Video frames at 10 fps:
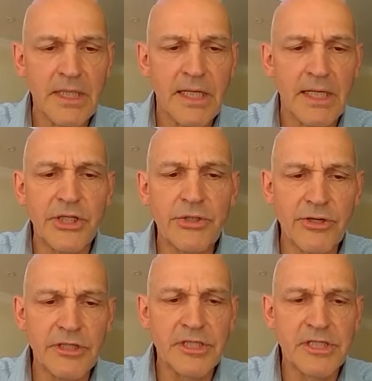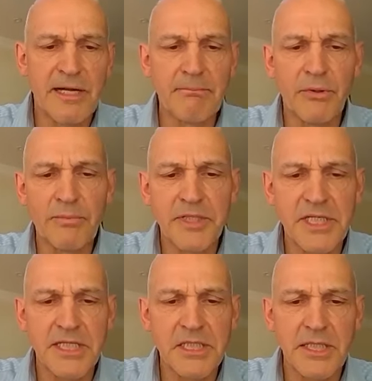and the urine sample
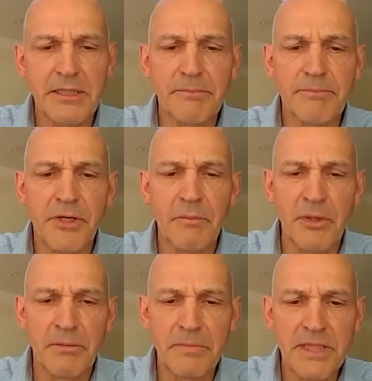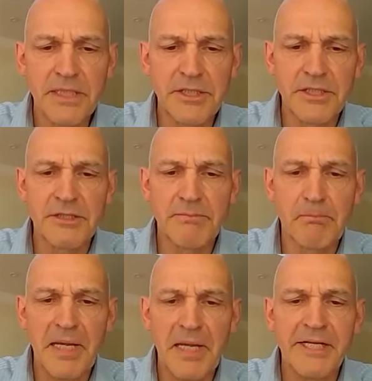presents little problem since his
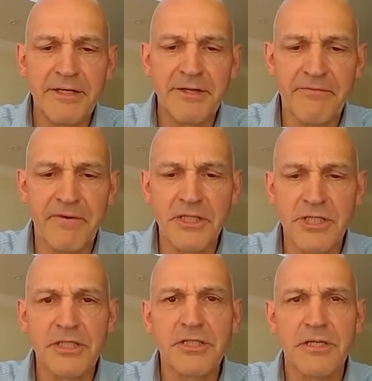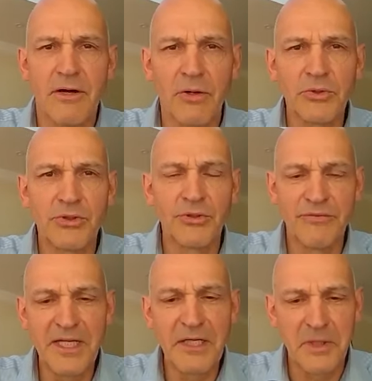bladder functions all too
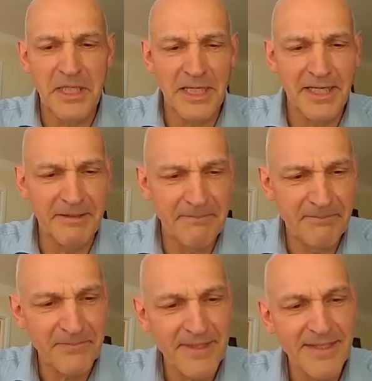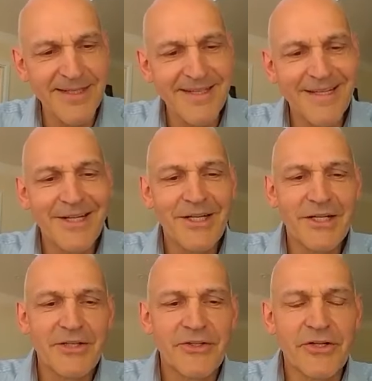cheaply.
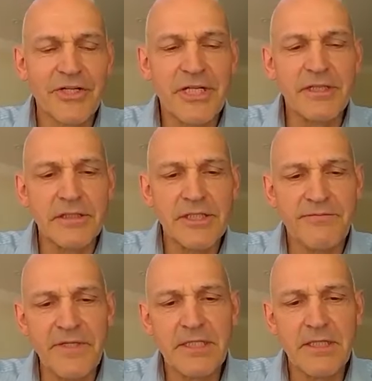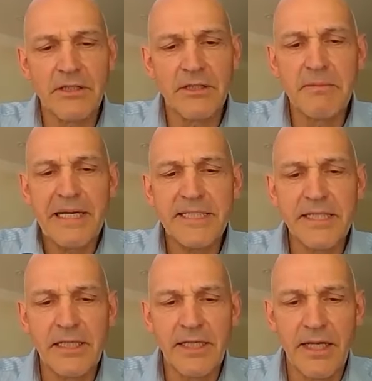The results feed
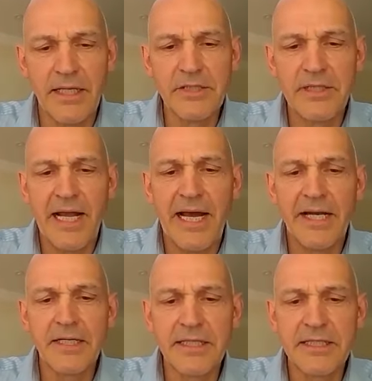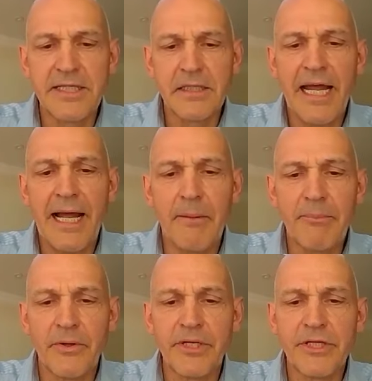automatically into the analytical app
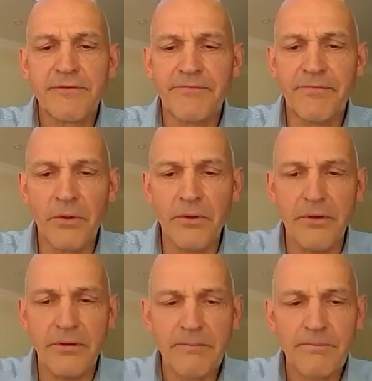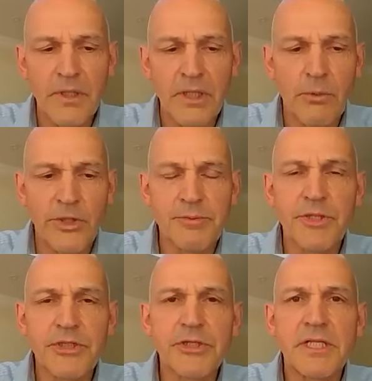on his phone, which
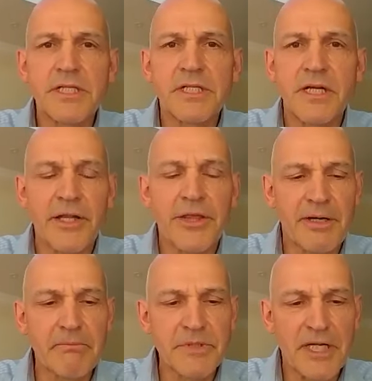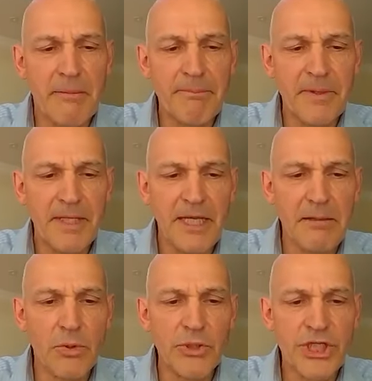produces a thumbs up
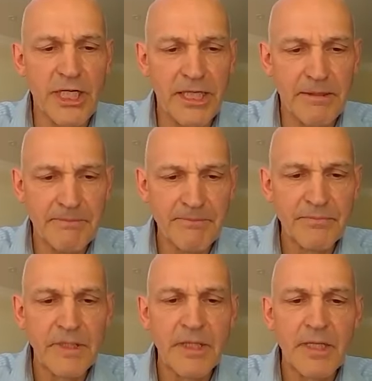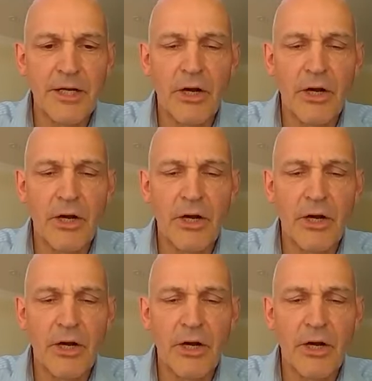emoji and